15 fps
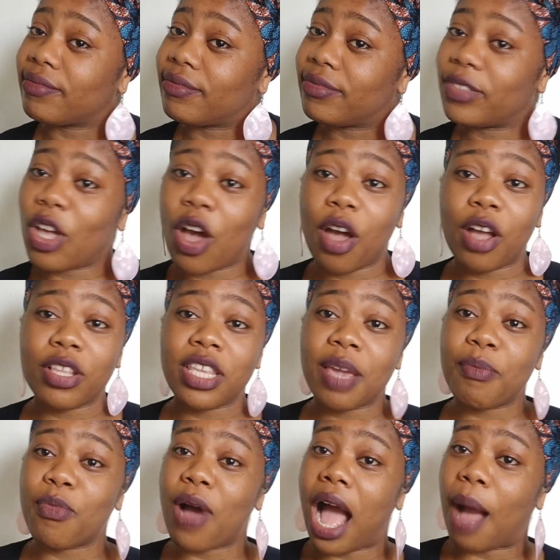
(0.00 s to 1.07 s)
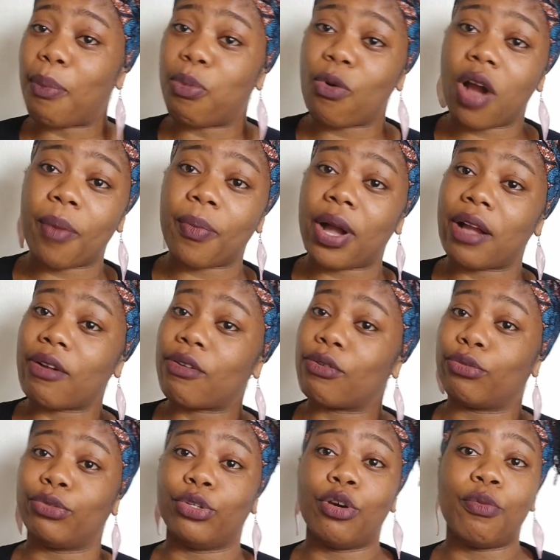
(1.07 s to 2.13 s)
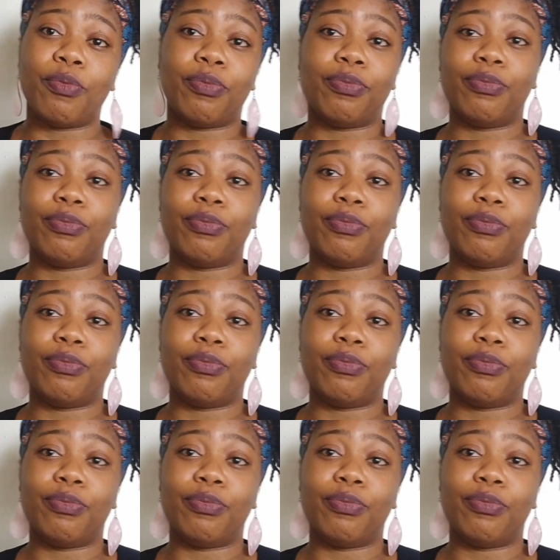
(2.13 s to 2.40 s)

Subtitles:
Not nyemu abua mango. Nope.